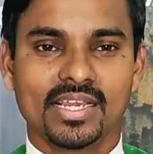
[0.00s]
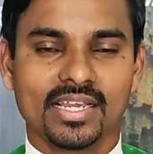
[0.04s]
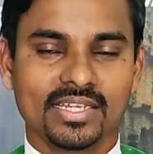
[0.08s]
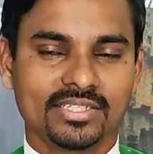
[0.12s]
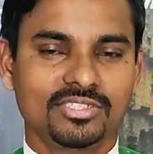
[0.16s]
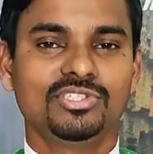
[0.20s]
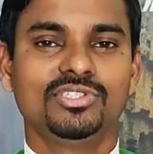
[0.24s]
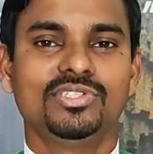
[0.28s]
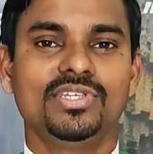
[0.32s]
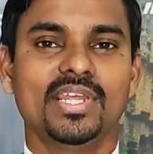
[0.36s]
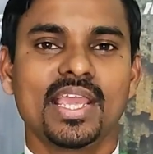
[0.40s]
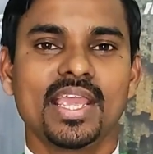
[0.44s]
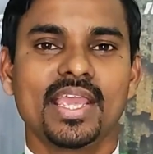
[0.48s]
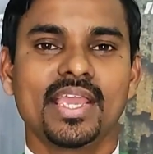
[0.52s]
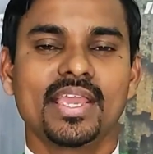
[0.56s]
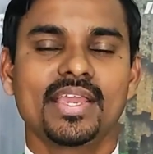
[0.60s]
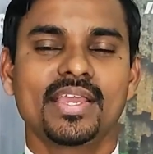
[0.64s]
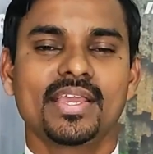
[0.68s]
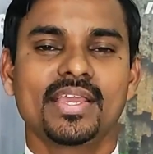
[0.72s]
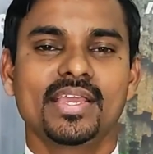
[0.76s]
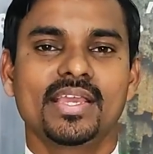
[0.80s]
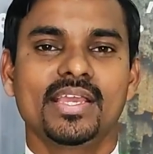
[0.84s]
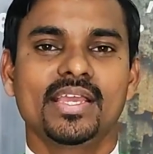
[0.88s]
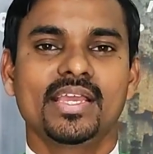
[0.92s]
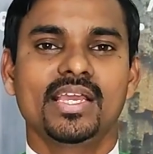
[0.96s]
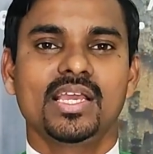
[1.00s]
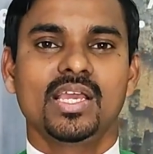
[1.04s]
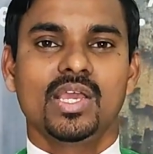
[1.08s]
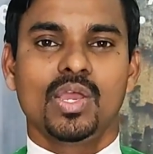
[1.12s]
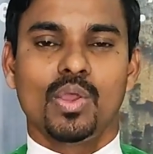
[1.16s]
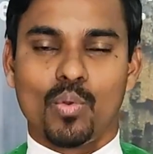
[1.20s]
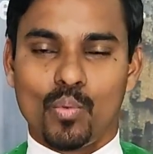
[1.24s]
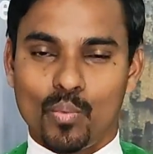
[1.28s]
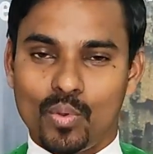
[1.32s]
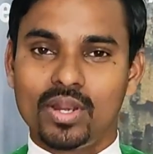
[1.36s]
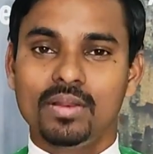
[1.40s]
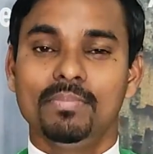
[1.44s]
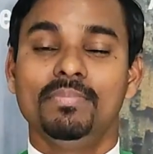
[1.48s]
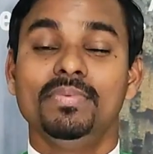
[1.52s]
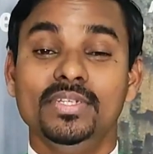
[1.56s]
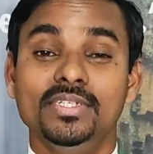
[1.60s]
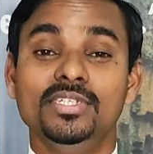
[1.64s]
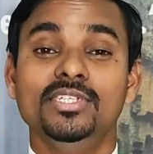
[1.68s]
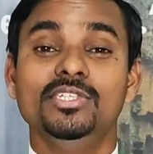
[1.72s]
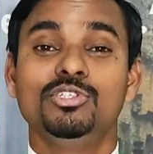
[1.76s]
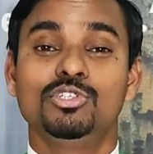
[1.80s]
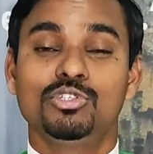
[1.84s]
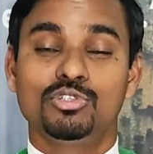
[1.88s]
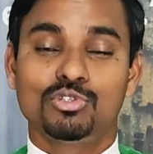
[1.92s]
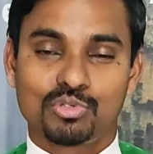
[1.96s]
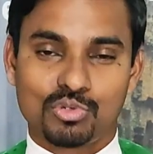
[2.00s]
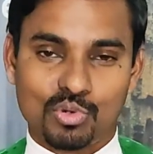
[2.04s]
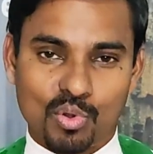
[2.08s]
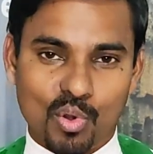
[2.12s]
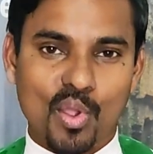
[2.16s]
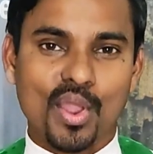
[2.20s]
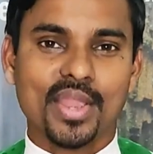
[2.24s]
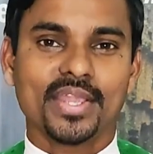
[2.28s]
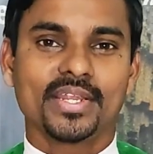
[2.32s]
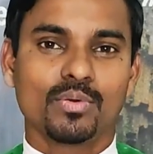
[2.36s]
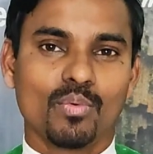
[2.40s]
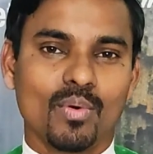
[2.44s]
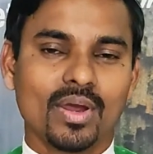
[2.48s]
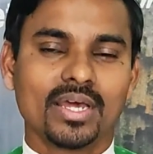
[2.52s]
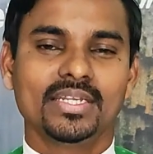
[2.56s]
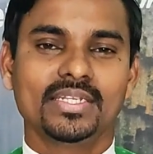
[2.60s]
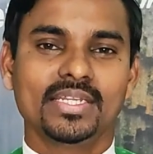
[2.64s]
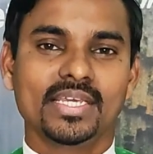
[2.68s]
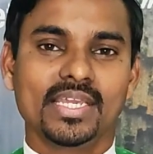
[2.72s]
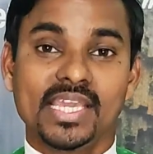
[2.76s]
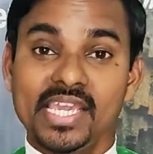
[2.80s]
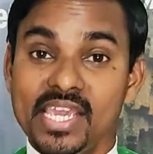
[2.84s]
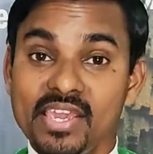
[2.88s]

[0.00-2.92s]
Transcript: its day, will be destroyed one day.